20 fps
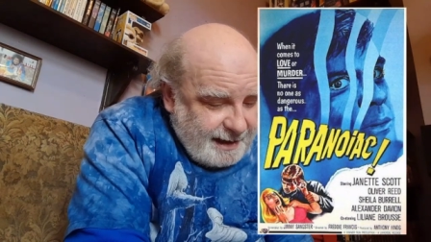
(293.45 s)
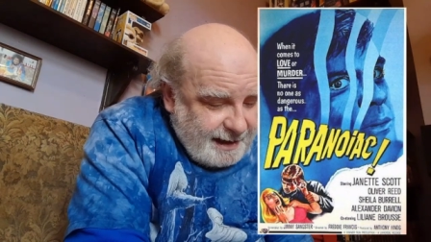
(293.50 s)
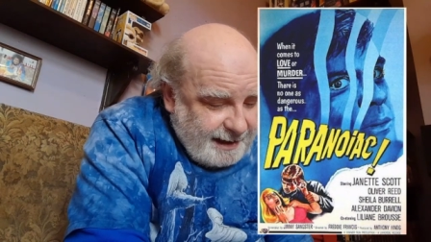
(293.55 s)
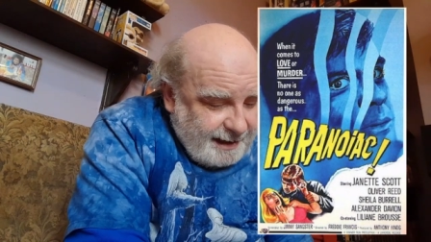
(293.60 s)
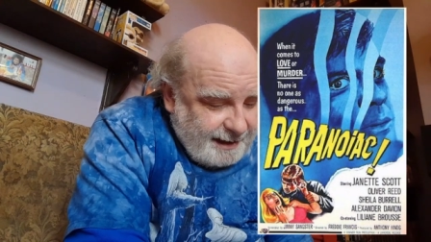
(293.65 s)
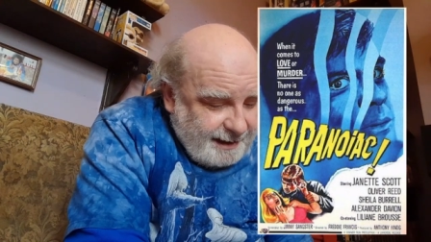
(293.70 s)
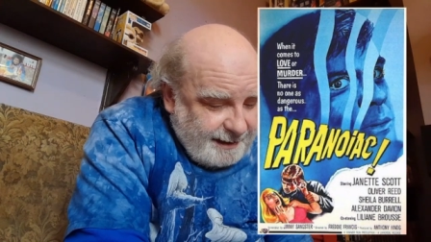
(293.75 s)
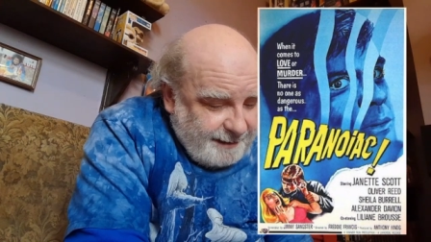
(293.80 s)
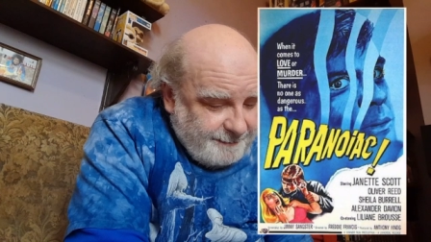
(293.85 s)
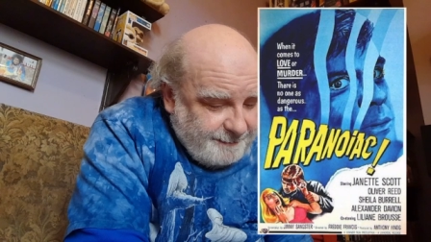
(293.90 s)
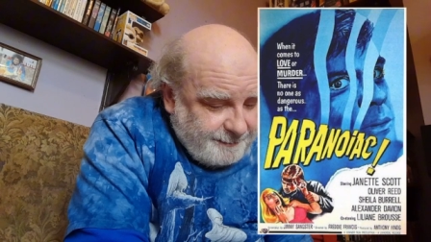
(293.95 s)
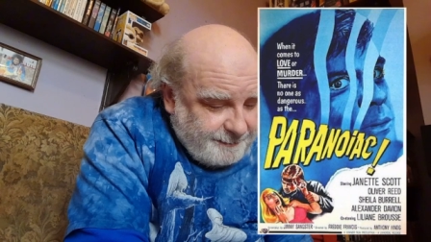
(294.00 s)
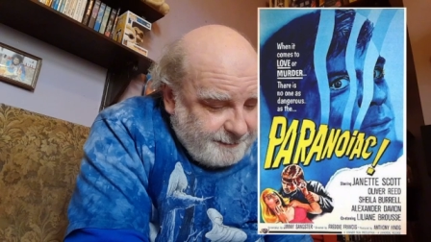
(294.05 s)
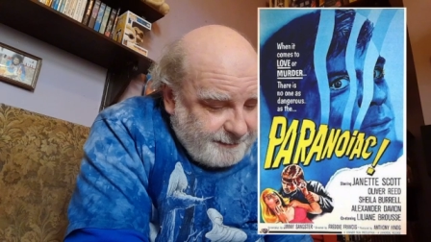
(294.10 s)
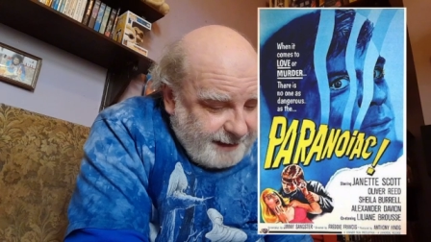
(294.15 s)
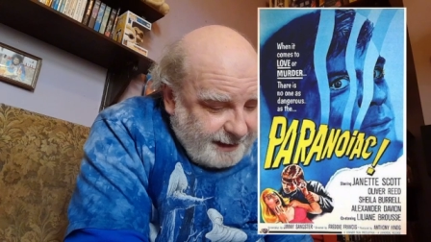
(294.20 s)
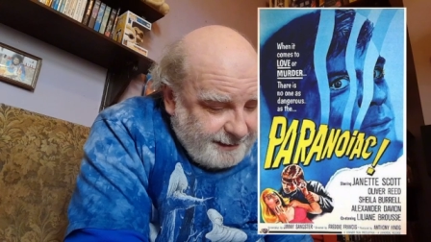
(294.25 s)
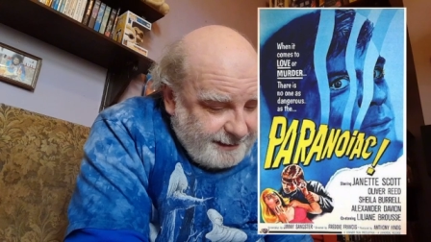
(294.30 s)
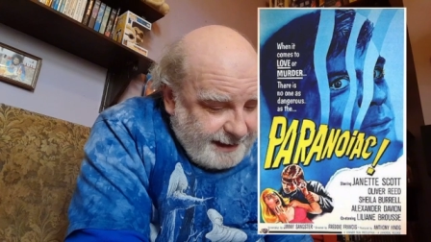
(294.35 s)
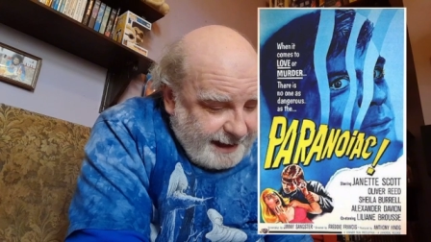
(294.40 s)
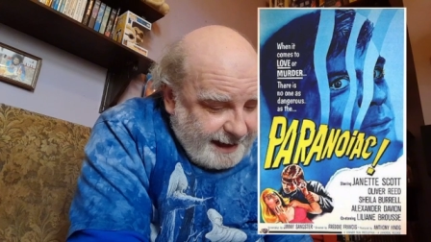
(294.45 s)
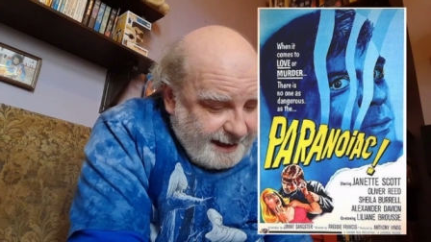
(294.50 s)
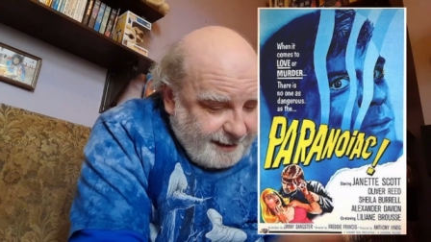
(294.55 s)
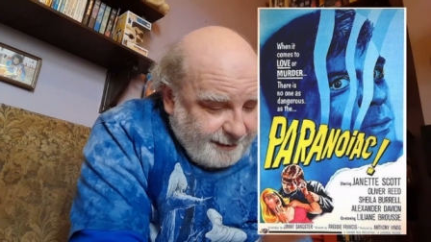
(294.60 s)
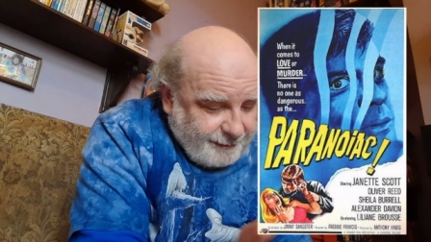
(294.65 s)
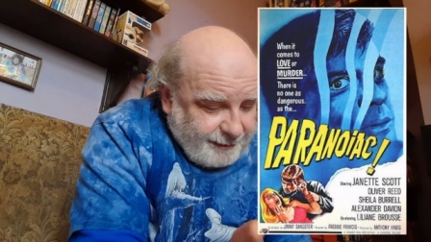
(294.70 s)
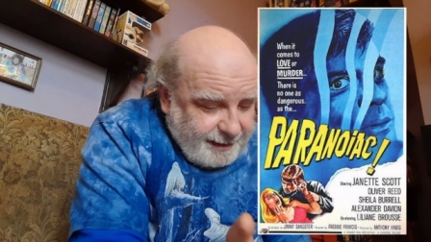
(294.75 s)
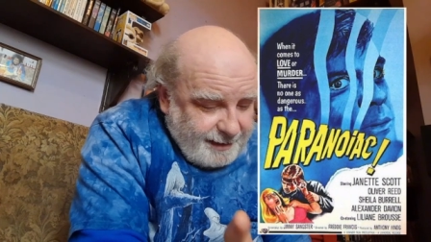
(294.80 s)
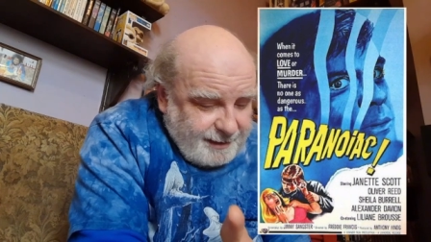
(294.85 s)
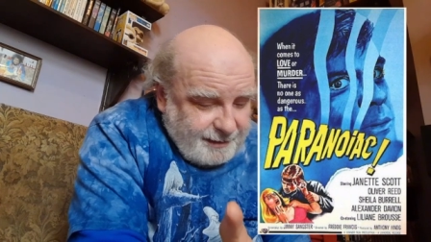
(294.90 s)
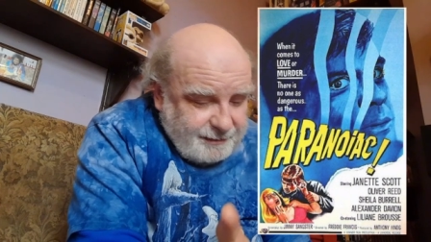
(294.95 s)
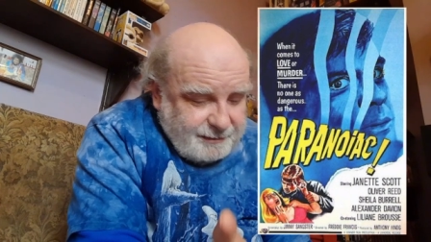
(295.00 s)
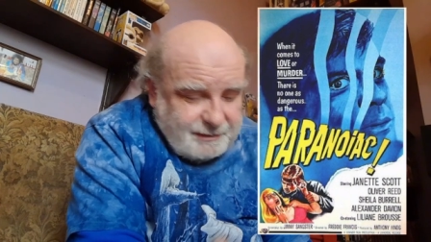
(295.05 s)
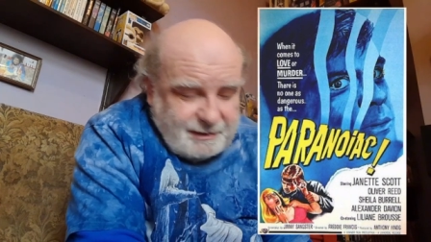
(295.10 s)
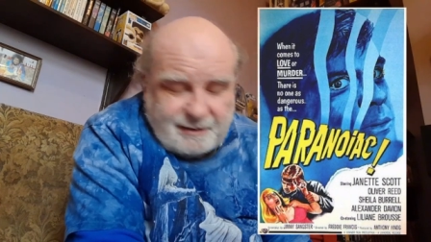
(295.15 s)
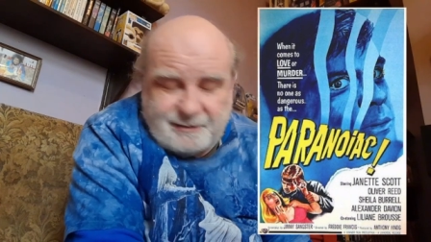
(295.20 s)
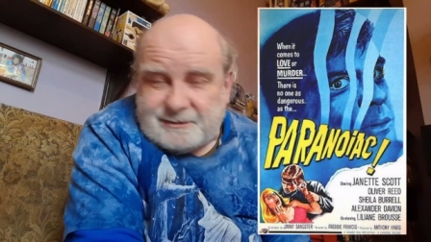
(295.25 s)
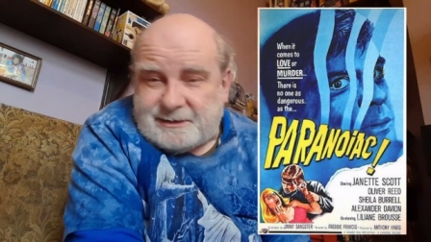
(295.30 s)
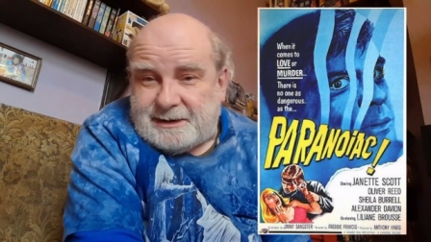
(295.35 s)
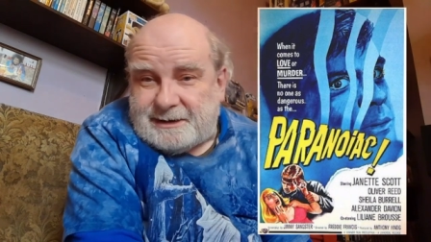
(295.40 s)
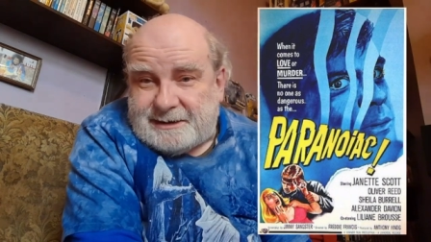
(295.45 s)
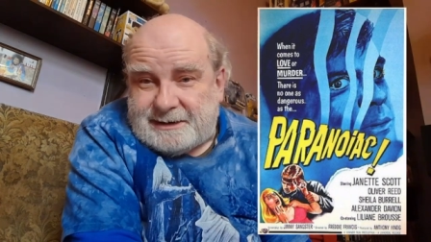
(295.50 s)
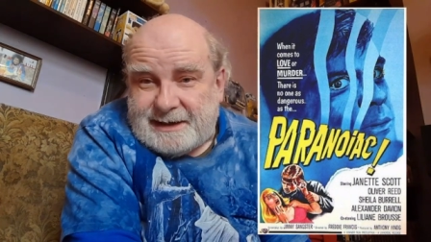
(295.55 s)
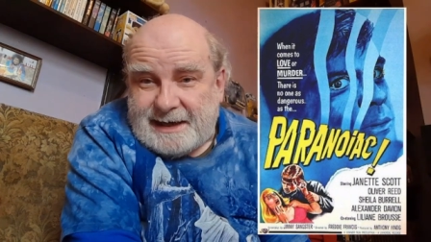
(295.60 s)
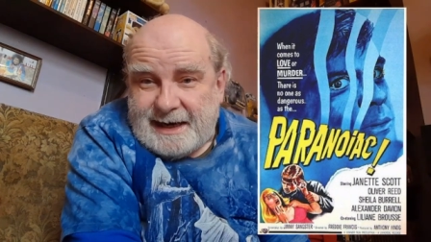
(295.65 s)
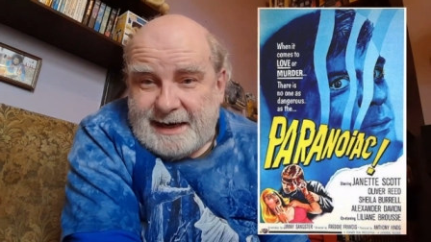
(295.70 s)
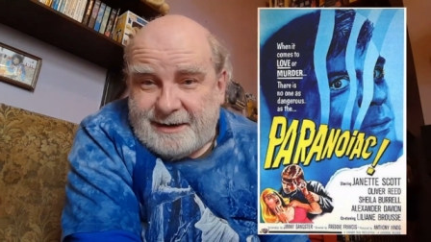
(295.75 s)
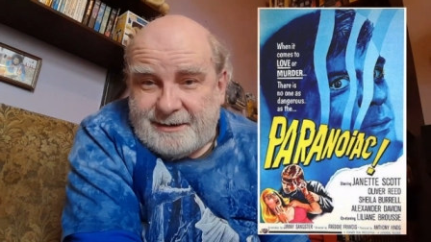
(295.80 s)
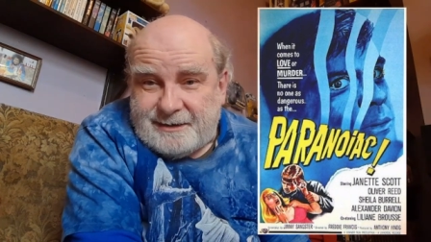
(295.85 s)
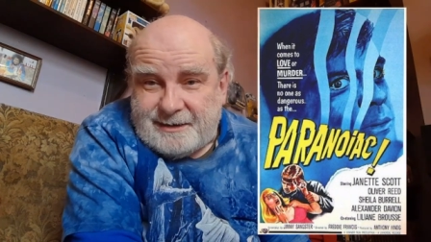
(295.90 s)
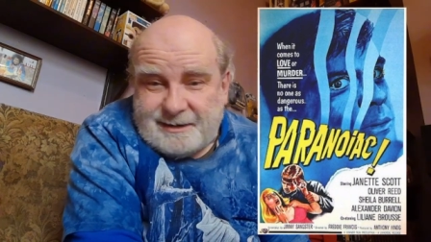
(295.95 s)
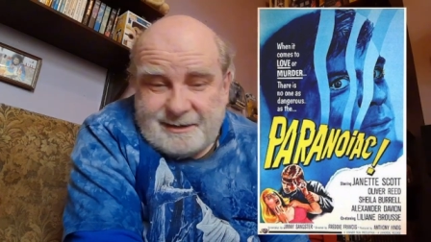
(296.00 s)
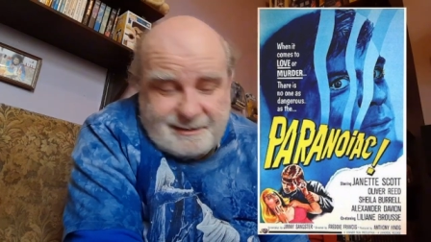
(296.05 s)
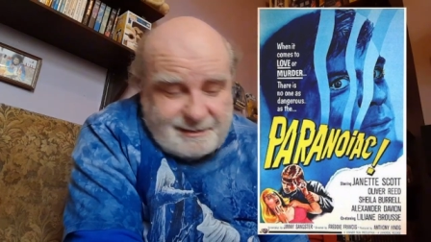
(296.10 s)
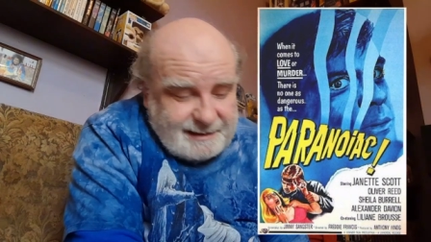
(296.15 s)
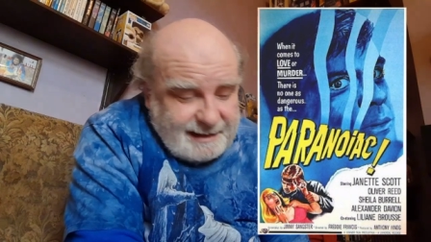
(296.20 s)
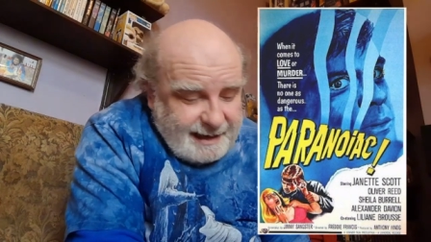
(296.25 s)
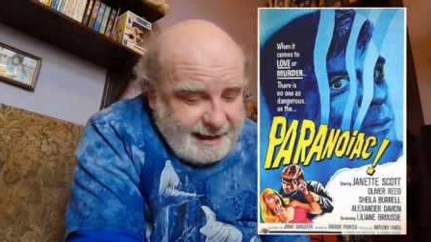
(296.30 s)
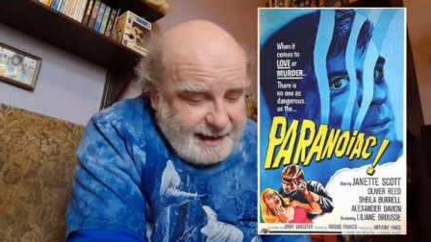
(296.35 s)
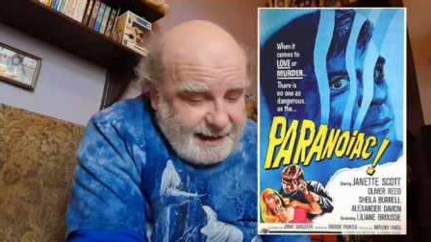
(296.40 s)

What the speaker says: Now, Dr. Terror's